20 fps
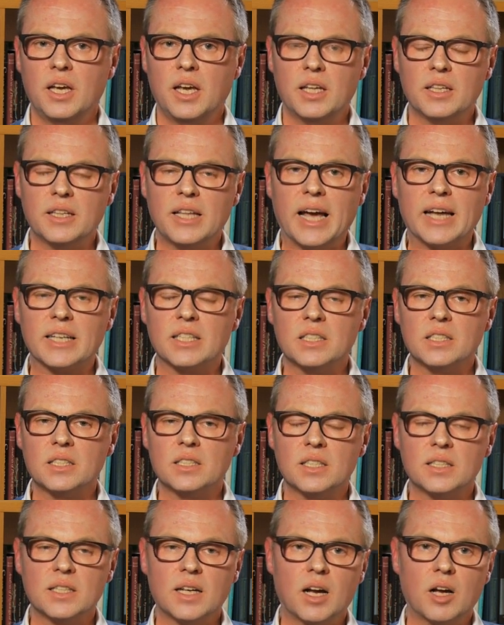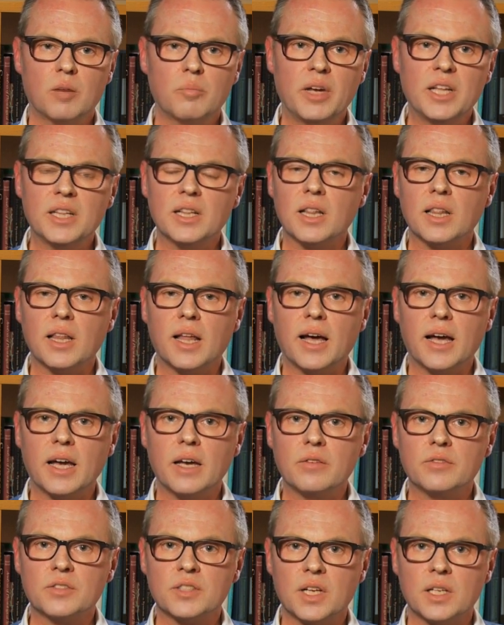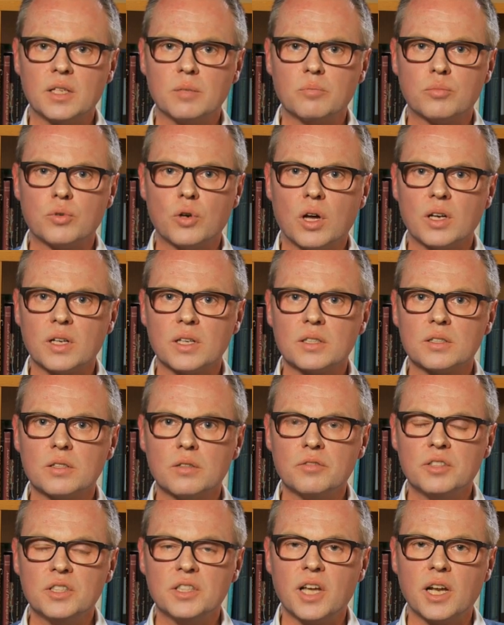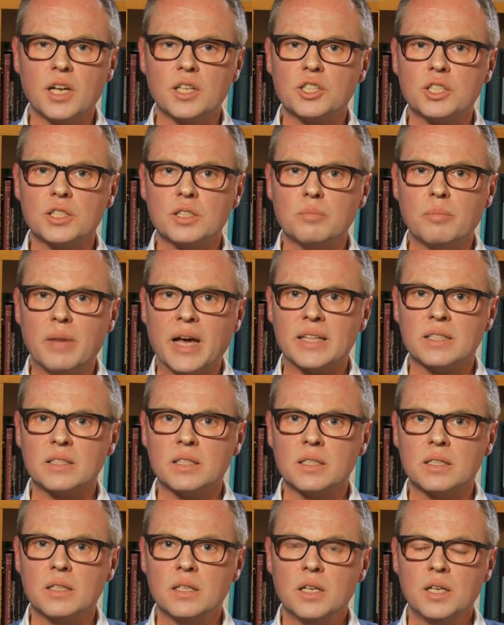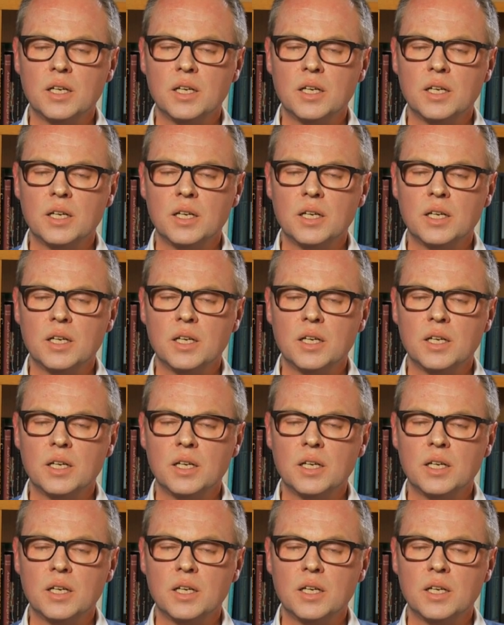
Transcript: And that is that our mental lives are the product of intelligent matter.